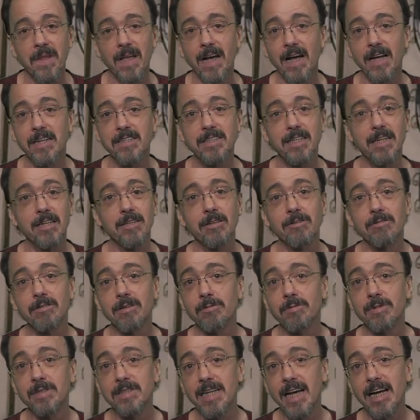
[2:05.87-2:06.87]
I'll say, though, it
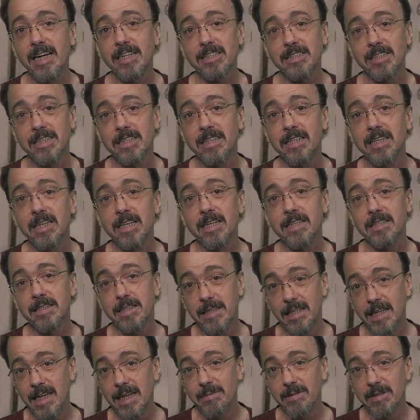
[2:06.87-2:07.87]
was actually the
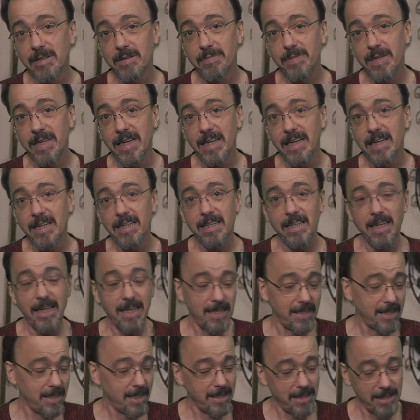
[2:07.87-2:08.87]
name of the band
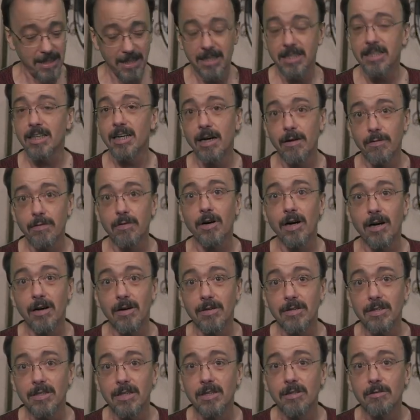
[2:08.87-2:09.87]
and then the cover
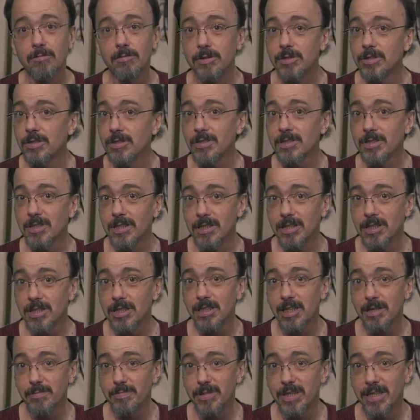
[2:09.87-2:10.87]
art, which you'll see in just
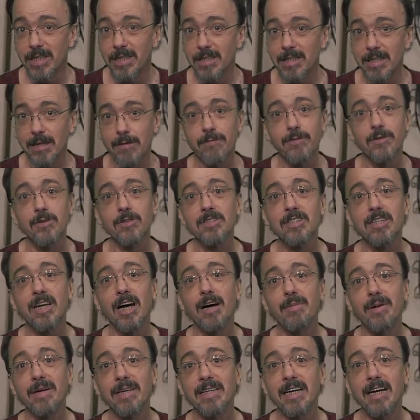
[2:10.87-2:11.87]
a bit, that first
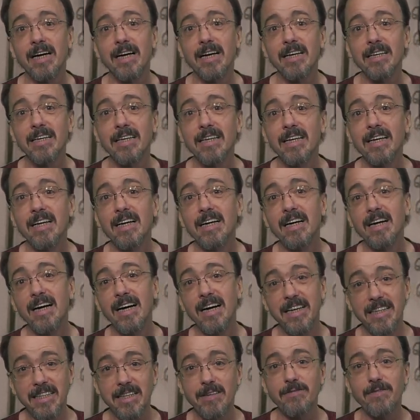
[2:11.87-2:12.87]
caught my eye. Uh,
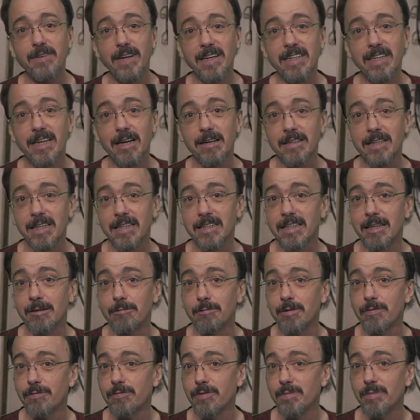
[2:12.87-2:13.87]
and then finding out that they
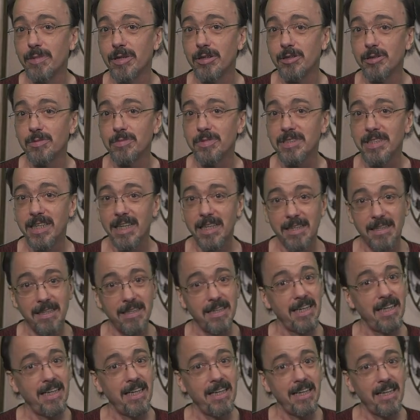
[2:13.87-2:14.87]
were from my home state,
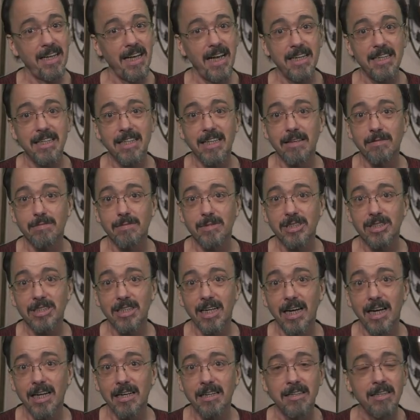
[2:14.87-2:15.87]
hey, had to give them a
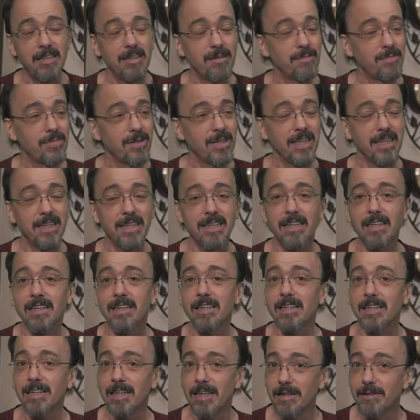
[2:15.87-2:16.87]
shot, played
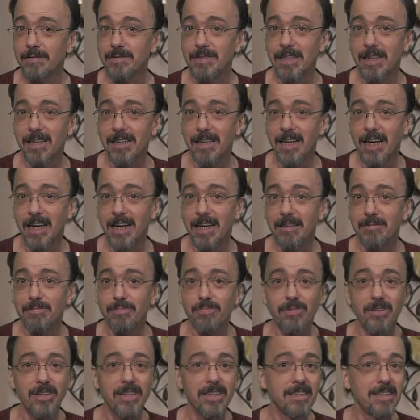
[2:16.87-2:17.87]
it, loved it a lot,
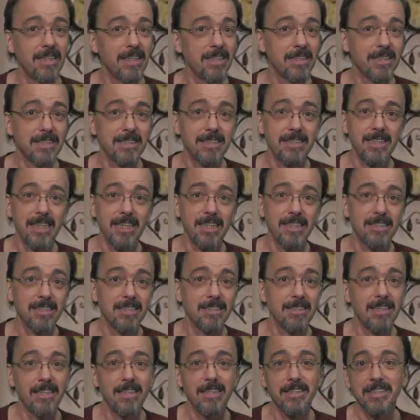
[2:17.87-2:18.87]
played it on the station
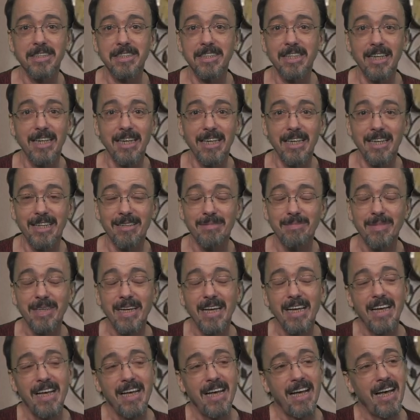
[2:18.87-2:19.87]
all the time,
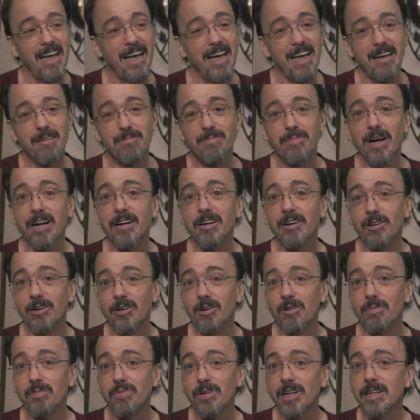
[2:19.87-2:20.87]
and brought it
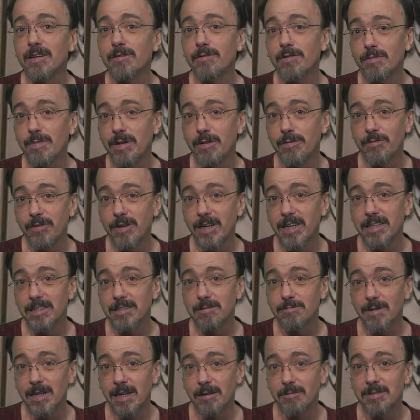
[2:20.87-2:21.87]
home, played it for my friends
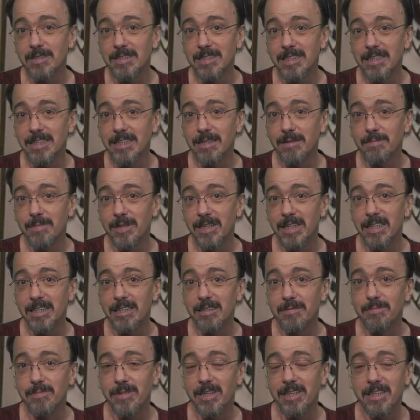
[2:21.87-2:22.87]
when I would see them uh,
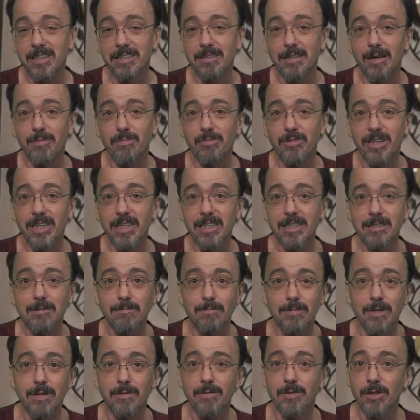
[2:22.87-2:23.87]
in, uh, on breaks,
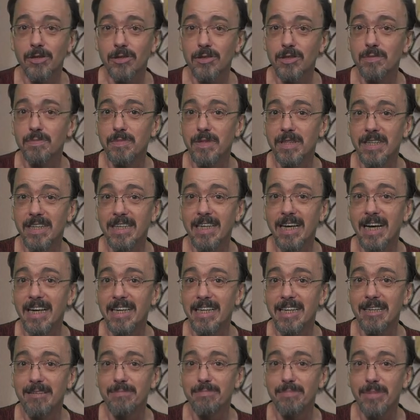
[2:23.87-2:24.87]
one of those being a guy
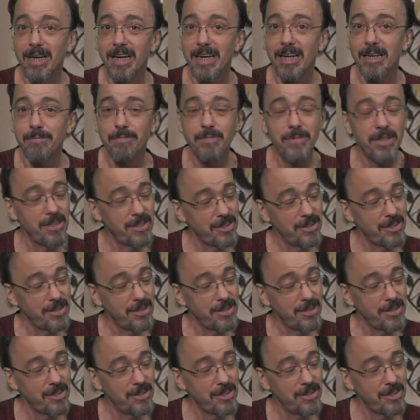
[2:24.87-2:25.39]
named Bob.